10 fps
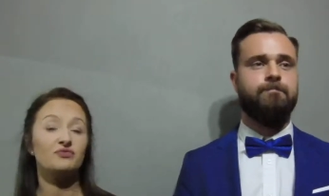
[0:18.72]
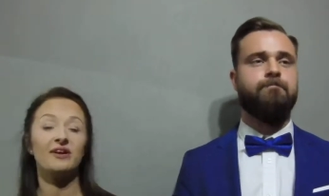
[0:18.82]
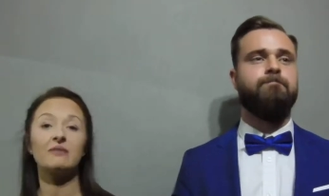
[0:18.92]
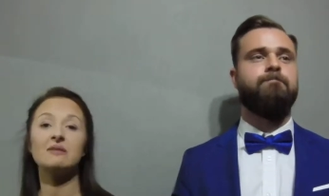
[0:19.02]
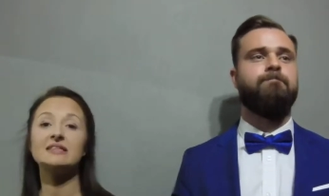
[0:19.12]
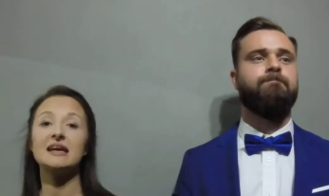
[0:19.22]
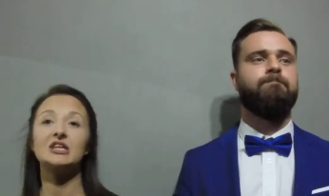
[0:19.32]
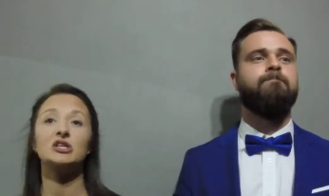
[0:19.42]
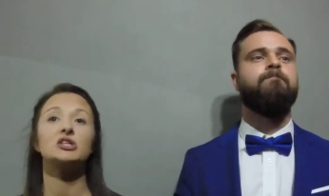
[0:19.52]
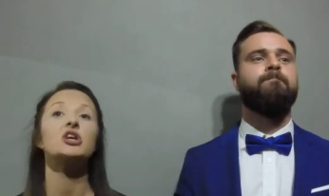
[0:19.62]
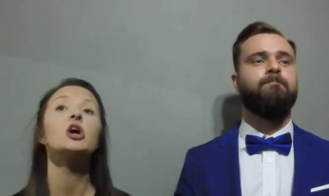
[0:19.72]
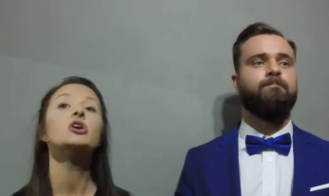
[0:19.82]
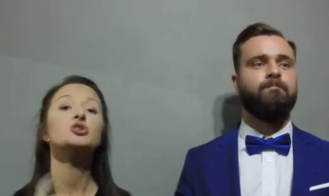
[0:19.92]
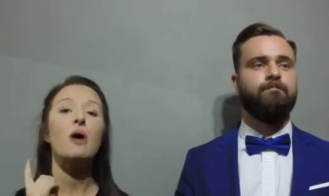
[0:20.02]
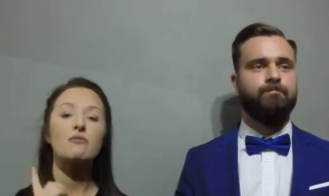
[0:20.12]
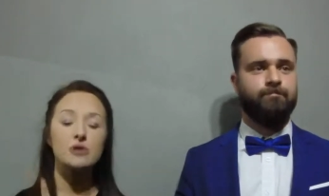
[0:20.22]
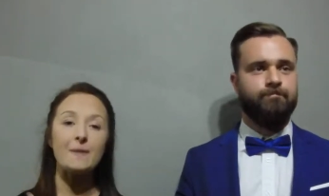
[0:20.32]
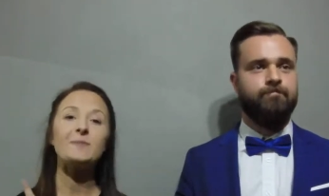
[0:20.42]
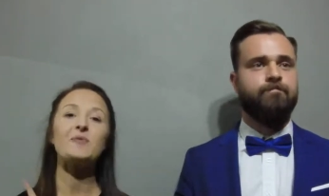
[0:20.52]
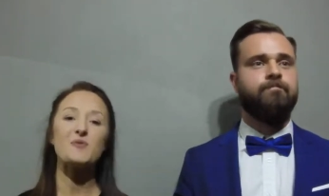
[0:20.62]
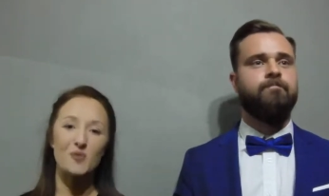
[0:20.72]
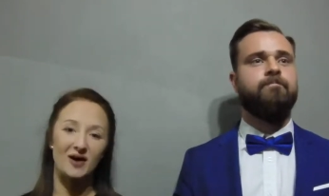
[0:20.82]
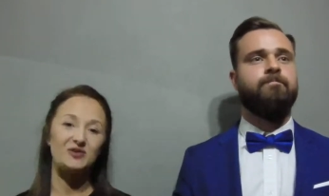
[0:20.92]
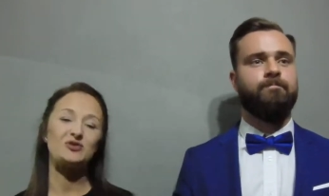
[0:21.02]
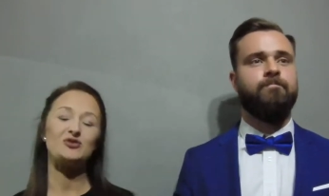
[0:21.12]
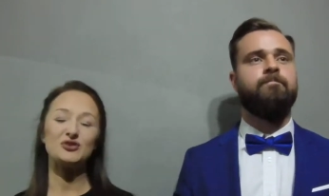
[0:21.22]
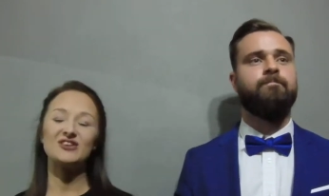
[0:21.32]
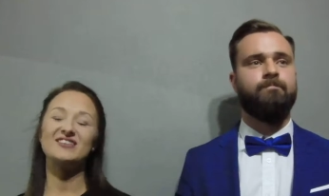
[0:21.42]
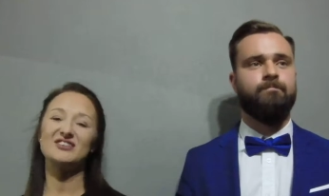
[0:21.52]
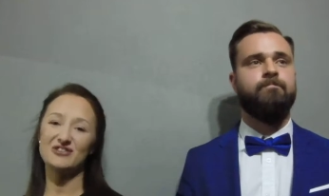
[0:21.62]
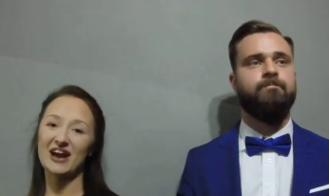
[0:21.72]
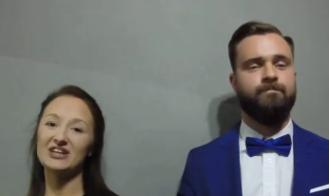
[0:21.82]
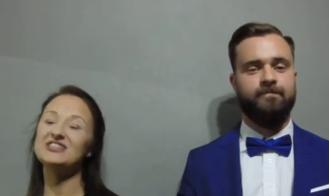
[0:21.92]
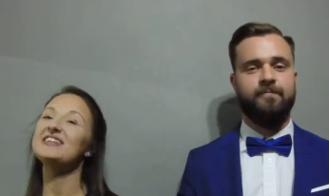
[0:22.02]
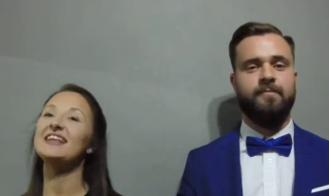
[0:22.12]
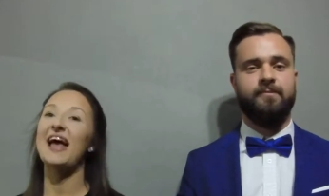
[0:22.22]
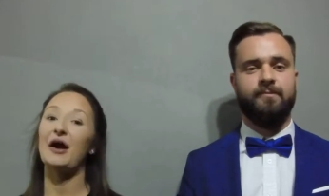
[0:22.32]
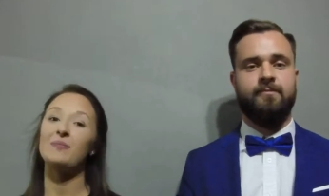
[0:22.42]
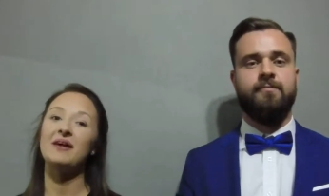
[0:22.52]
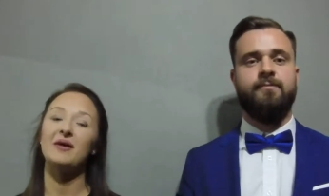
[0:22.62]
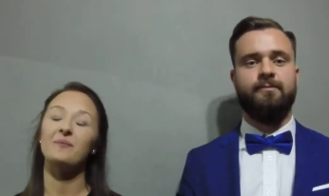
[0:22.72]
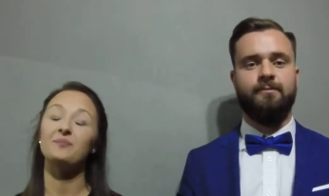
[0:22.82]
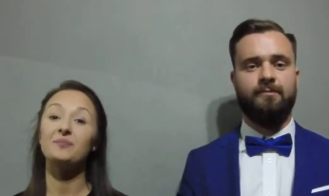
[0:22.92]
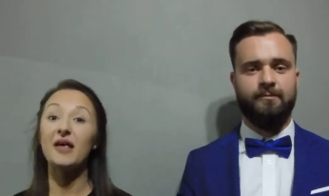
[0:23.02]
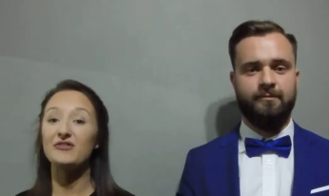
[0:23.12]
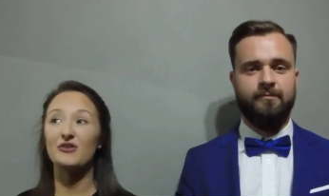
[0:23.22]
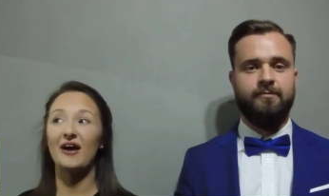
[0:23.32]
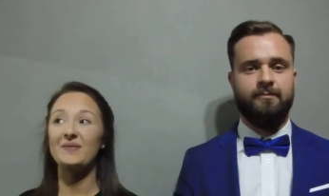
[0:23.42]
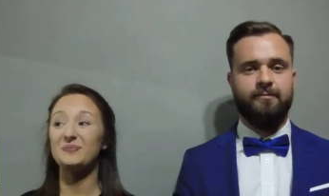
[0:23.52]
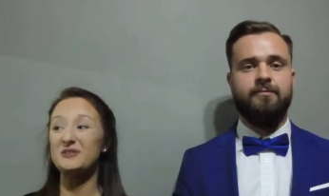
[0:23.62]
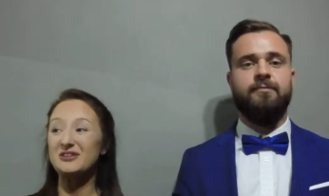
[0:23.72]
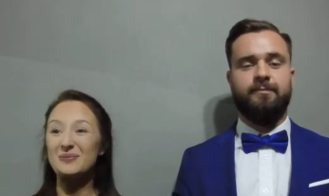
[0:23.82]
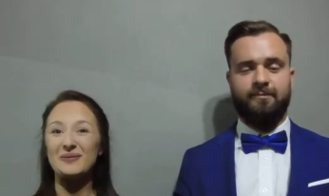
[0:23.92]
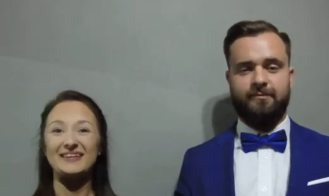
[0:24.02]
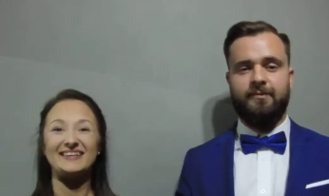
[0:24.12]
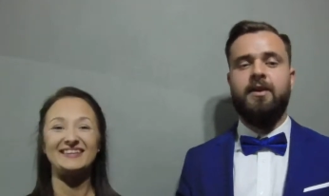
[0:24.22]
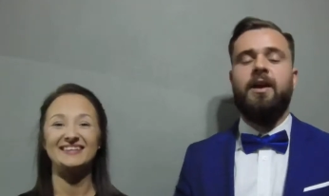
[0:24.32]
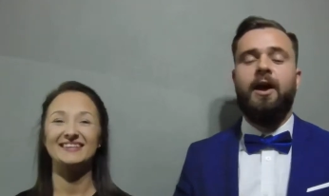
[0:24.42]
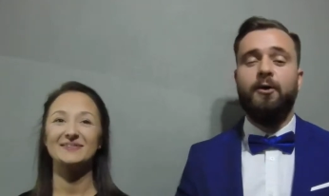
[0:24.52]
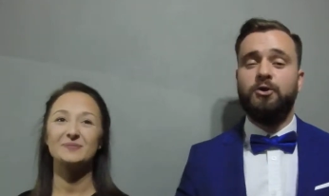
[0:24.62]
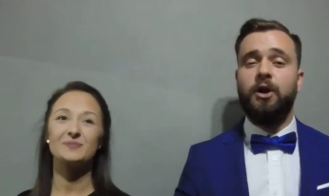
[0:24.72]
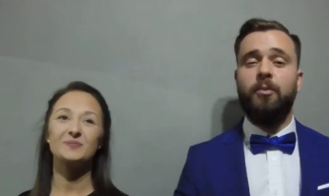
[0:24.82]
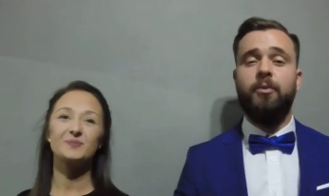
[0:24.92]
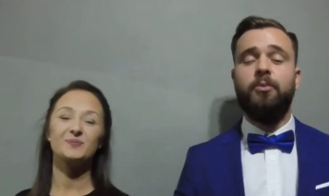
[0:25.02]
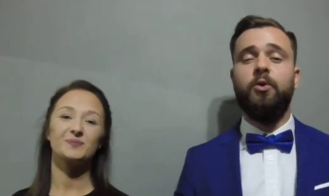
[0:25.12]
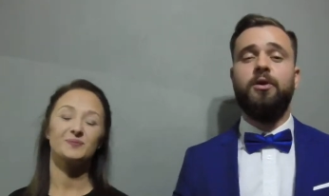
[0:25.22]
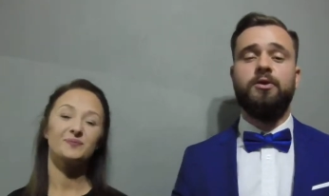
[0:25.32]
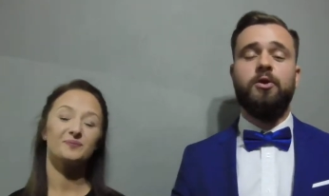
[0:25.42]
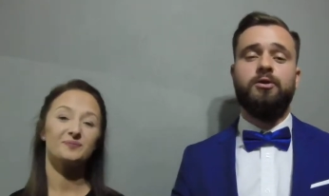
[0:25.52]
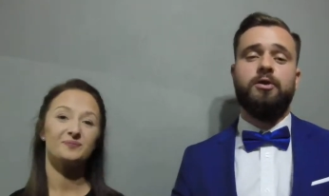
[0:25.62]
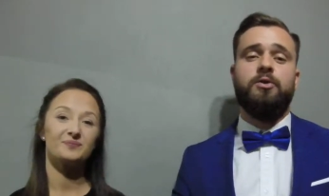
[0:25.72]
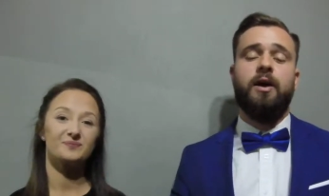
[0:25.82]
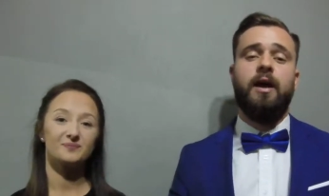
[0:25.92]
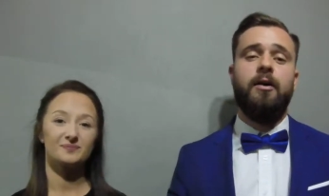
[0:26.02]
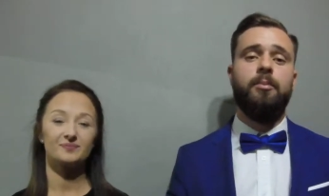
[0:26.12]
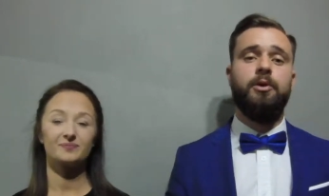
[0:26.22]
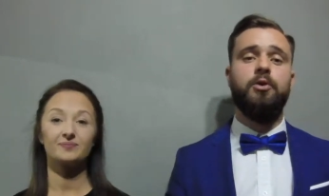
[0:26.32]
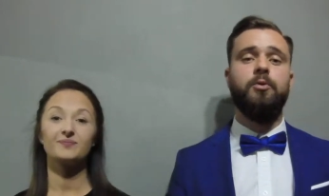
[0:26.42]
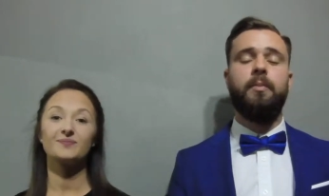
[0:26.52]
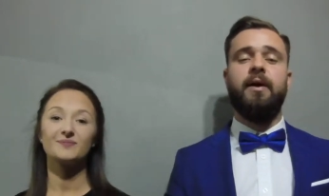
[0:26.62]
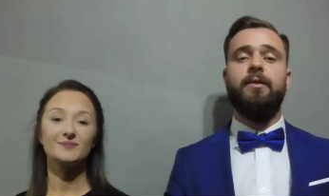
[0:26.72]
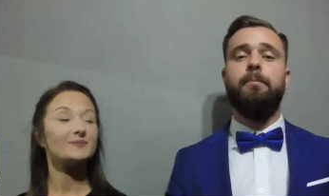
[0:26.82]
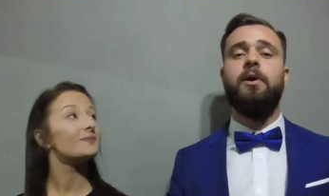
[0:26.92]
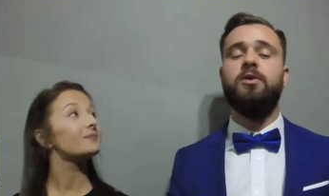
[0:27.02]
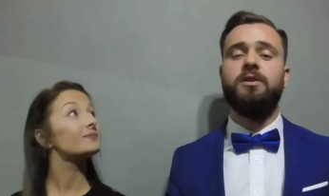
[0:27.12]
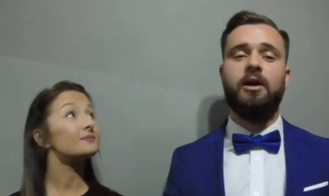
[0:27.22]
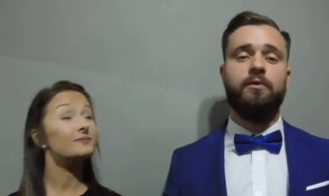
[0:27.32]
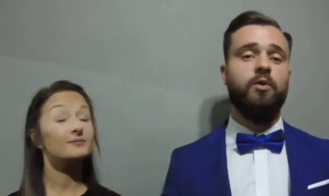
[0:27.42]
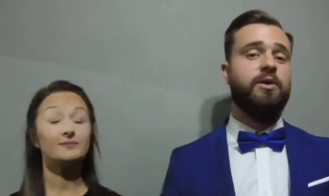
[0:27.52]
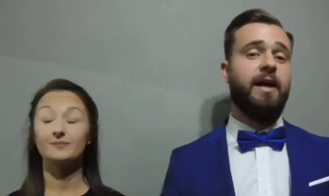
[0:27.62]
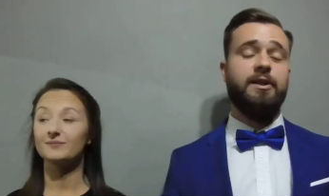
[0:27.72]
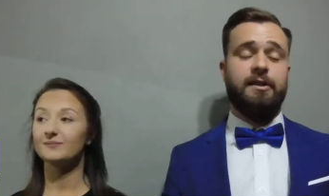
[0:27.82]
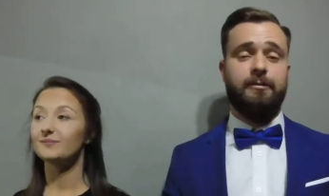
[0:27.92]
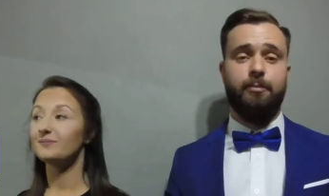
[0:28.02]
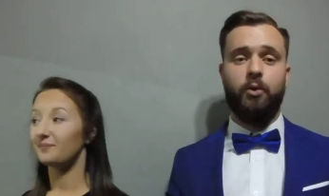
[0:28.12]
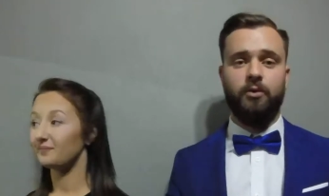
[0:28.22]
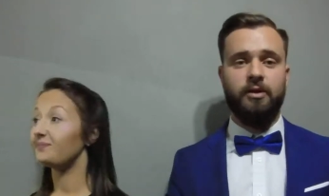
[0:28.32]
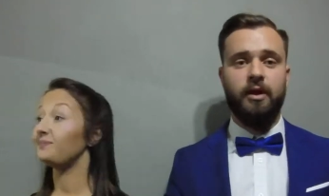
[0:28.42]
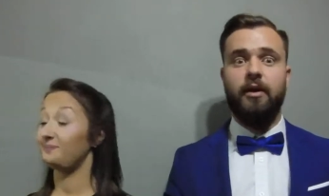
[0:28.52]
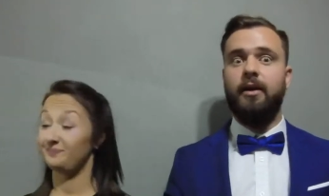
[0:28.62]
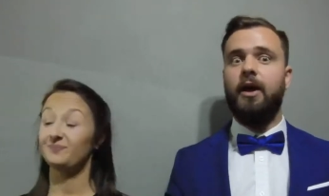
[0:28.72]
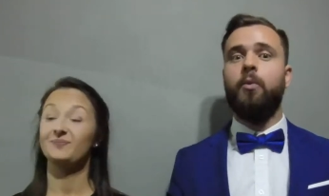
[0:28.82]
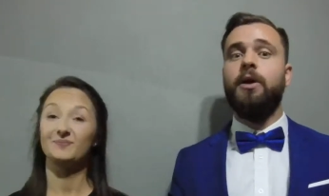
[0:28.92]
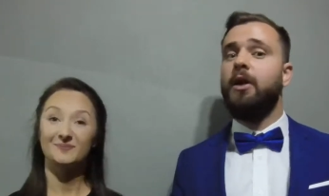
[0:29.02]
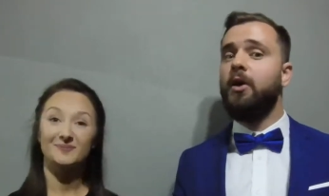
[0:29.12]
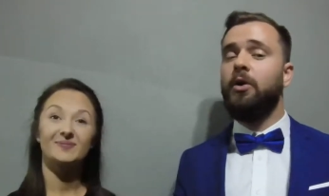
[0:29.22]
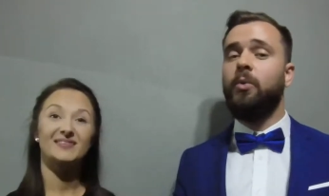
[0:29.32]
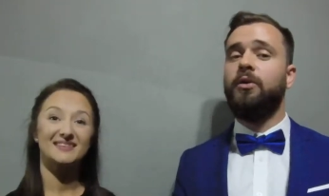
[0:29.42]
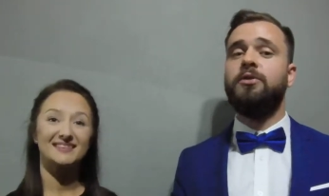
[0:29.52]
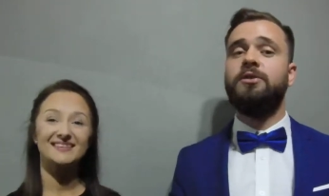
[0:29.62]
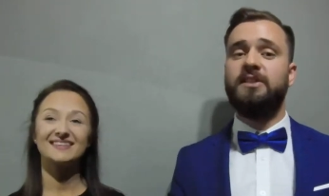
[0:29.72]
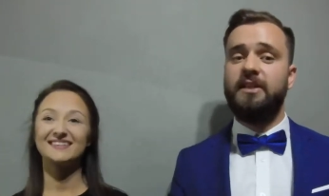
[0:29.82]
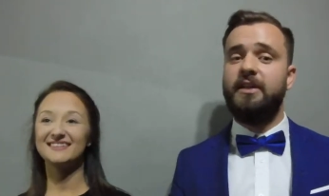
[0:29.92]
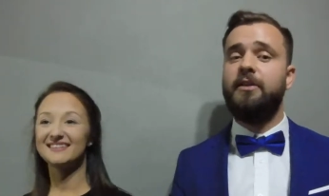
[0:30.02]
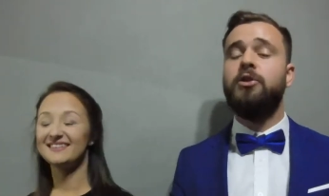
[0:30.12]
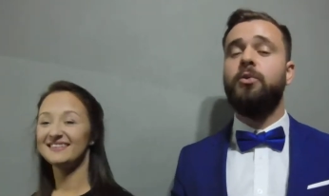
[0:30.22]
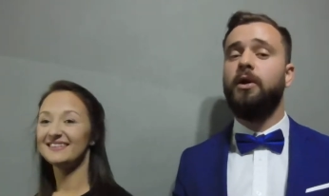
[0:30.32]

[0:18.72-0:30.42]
Speaker 1: recommendations to our number one tourist attraction in the Caribbean. That's right, the shopping.
Speaker 2: Our job on board is also to help you make the most out of your days in port. Now we know you want to see and do